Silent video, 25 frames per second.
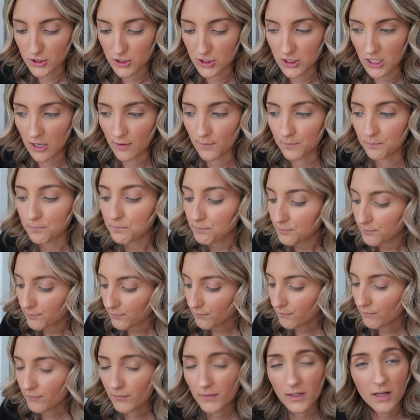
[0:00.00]
So
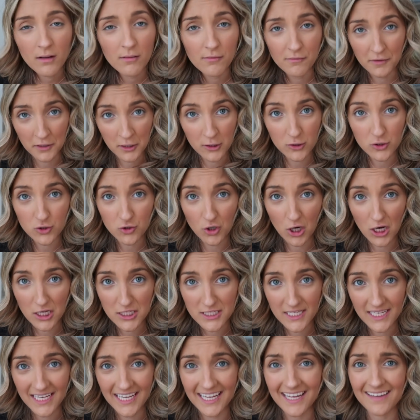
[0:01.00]
fingers
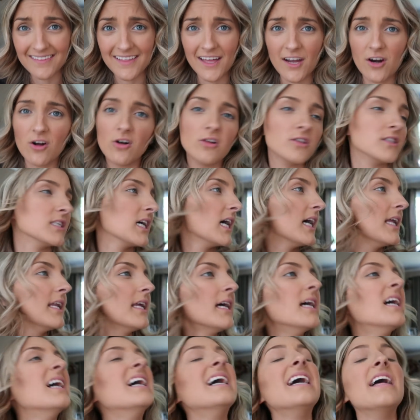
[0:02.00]
crossed I can get that all done.
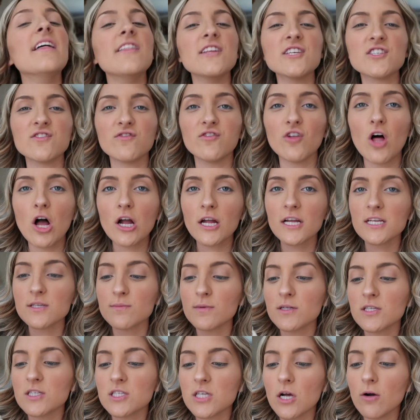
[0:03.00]
This vlog has
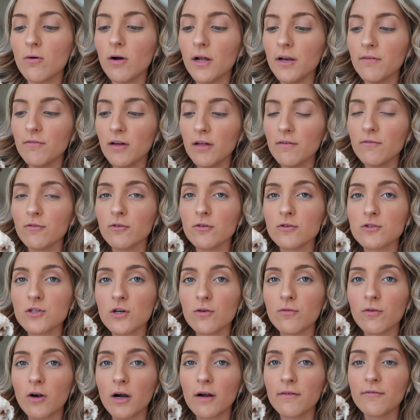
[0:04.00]
been so uneventful
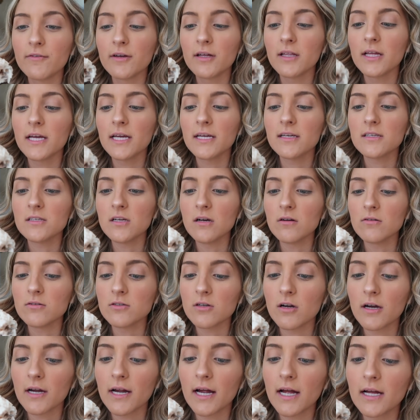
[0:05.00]
so far, I feel like, so
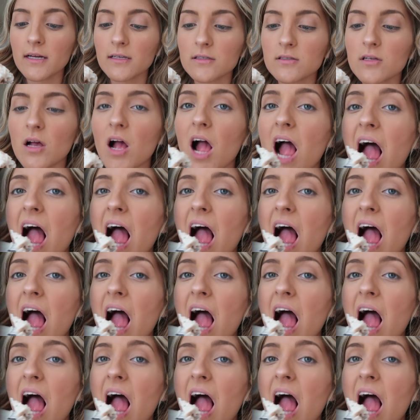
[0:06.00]
sorry guys.